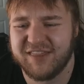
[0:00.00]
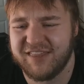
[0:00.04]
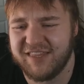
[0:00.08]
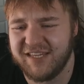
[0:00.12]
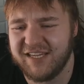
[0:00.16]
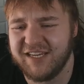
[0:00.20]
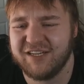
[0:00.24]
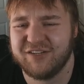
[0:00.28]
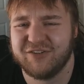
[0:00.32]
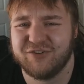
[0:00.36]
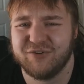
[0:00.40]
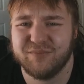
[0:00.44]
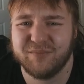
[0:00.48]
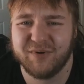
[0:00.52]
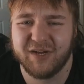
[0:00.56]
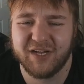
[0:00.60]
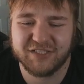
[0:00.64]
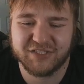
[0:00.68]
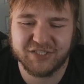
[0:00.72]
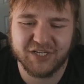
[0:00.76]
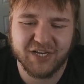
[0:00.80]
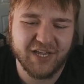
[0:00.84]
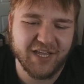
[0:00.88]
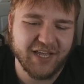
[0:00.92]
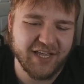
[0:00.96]
think too
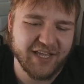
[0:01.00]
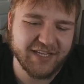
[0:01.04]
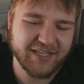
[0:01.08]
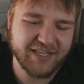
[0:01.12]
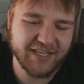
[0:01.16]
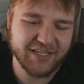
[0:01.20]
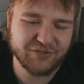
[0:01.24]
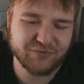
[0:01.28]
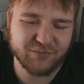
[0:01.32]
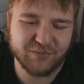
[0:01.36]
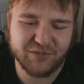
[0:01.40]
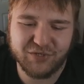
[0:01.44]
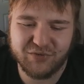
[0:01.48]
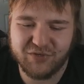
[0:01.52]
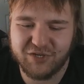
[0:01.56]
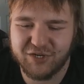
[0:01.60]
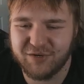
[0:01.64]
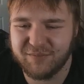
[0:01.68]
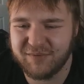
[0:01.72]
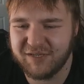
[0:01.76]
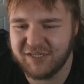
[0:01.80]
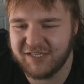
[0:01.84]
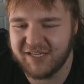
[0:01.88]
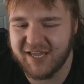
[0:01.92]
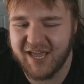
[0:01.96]
much. Yes, when you
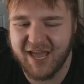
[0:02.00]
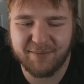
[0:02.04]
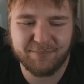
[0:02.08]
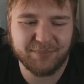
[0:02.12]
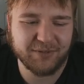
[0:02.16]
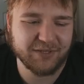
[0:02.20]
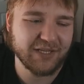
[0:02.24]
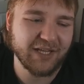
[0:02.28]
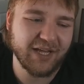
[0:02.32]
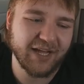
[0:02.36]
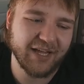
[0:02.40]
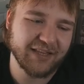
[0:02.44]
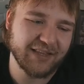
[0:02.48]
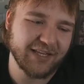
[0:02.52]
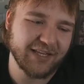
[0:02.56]
hear me yap a lot,